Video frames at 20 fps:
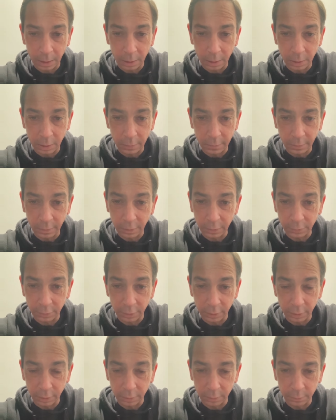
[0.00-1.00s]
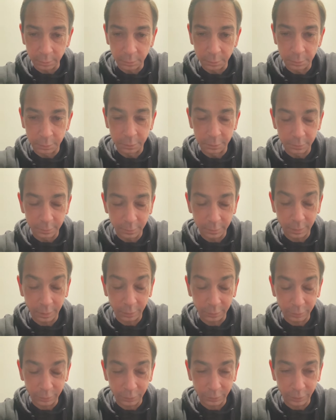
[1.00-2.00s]
And that's it. That
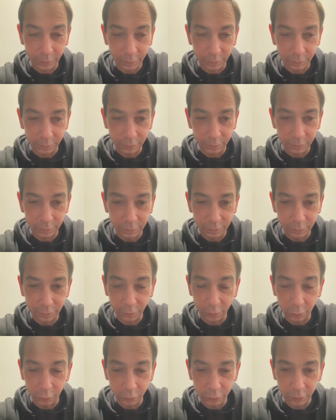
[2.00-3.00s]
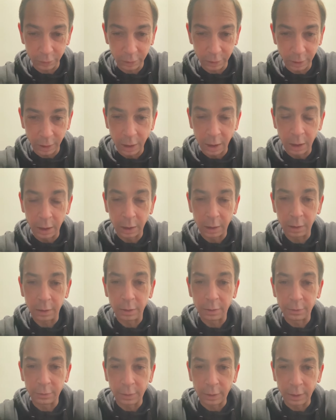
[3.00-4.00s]
was the final solution,
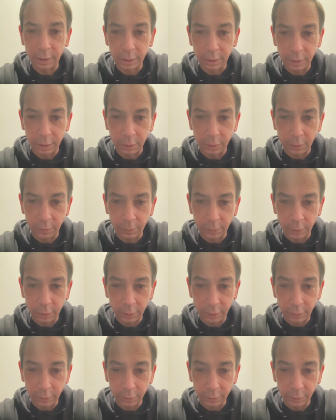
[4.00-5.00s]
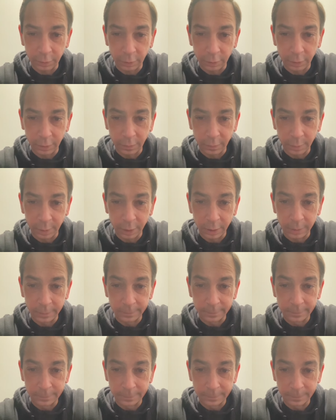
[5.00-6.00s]
is I get to go volunteer because I don't need the money.
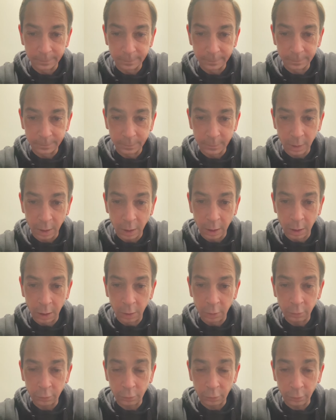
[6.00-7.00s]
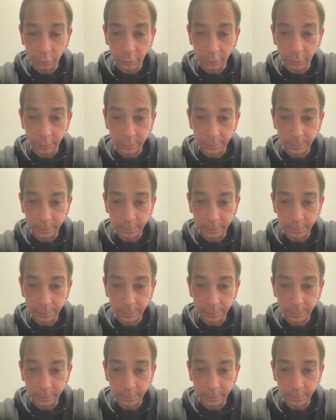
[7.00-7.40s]
Truth.